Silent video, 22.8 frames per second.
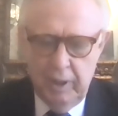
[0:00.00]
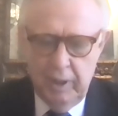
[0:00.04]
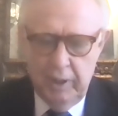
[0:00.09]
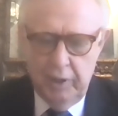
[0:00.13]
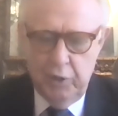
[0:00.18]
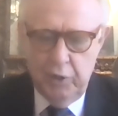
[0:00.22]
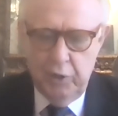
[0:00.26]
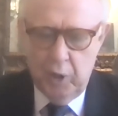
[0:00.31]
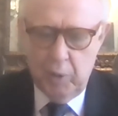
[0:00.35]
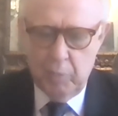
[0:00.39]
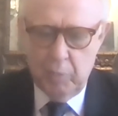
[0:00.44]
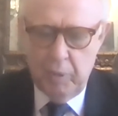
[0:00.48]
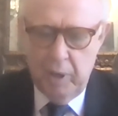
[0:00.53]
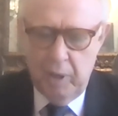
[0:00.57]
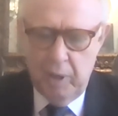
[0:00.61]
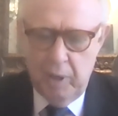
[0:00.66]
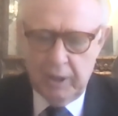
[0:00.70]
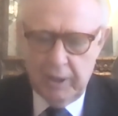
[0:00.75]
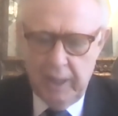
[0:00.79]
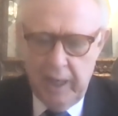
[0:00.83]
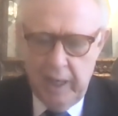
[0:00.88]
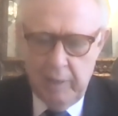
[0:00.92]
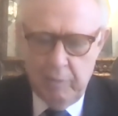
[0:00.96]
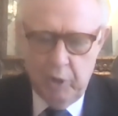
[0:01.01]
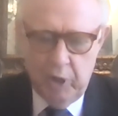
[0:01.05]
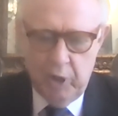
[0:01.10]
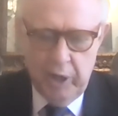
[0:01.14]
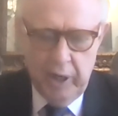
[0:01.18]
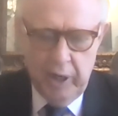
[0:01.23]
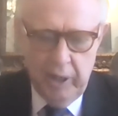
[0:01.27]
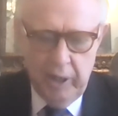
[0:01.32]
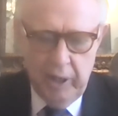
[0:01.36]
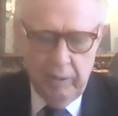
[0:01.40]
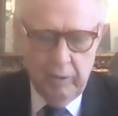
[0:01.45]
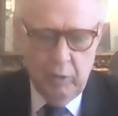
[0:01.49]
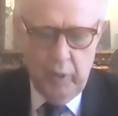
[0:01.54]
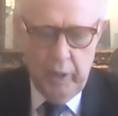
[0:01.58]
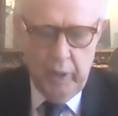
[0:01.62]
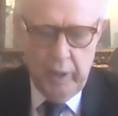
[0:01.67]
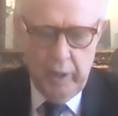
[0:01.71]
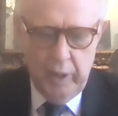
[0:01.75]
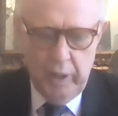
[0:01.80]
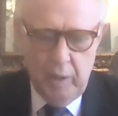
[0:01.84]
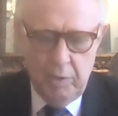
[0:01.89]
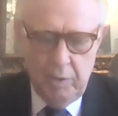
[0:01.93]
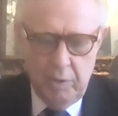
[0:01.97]
the New York Public Library, the
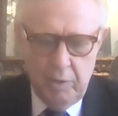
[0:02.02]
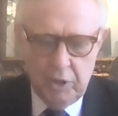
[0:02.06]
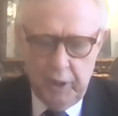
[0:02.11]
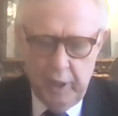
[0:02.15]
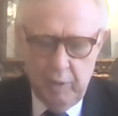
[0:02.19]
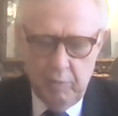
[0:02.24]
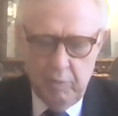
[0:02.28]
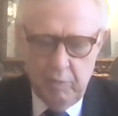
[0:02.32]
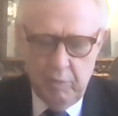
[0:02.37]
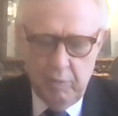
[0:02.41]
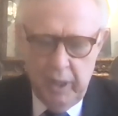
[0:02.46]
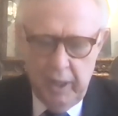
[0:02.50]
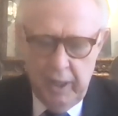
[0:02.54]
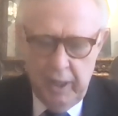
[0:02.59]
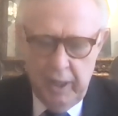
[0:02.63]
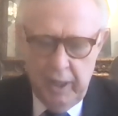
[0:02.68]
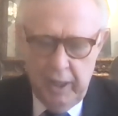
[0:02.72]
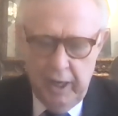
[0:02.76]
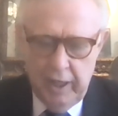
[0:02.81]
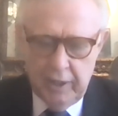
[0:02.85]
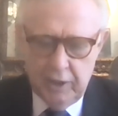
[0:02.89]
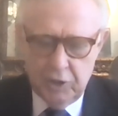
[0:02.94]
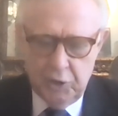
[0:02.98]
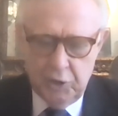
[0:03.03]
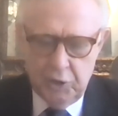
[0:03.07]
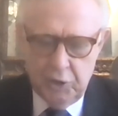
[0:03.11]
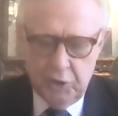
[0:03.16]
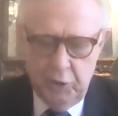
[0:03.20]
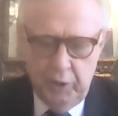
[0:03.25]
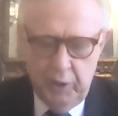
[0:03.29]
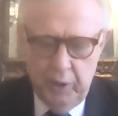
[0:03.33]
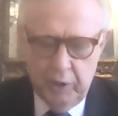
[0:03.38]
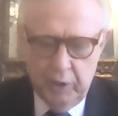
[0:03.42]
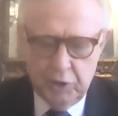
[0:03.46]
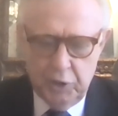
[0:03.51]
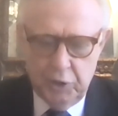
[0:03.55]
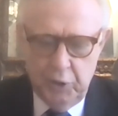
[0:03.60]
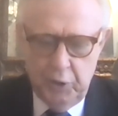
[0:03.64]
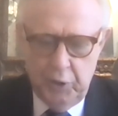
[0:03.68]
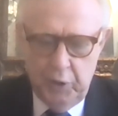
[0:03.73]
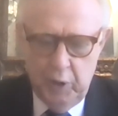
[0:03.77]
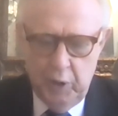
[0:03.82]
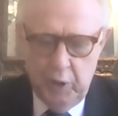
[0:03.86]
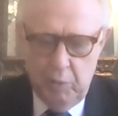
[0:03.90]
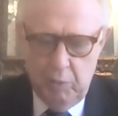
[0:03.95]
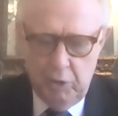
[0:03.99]
Whitney Museum, and the
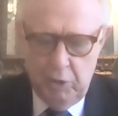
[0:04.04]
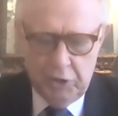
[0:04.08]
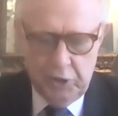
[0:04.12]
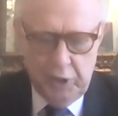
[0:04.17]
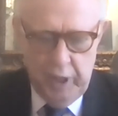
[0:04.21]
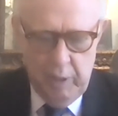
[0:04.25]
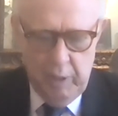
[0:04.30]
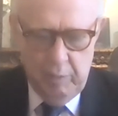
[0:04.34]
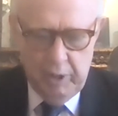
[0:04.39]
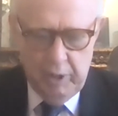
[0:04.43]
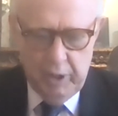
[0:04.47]
Studio Museum